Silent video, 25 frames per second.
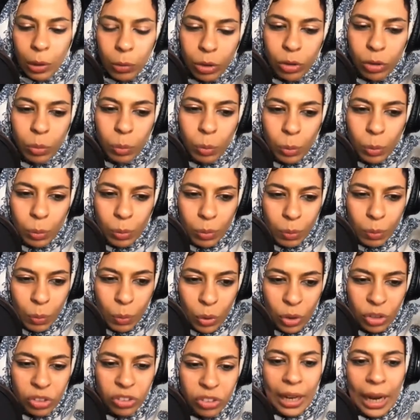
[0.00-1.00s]
What was
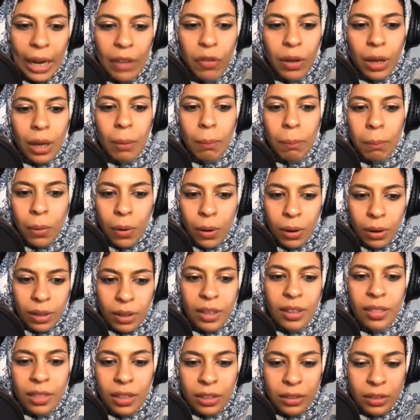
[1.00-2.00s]
most significant
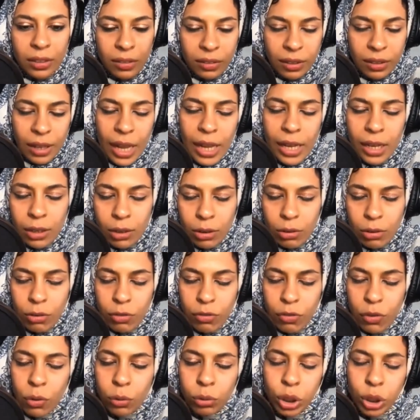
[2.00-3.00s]
part in the design
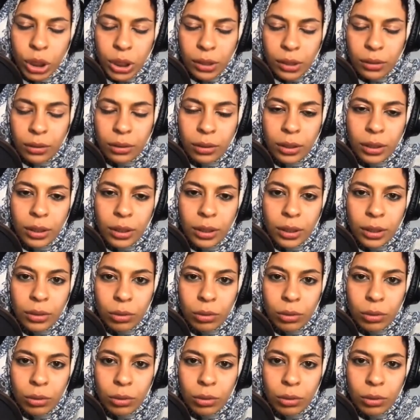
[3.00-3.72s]
of Ocean?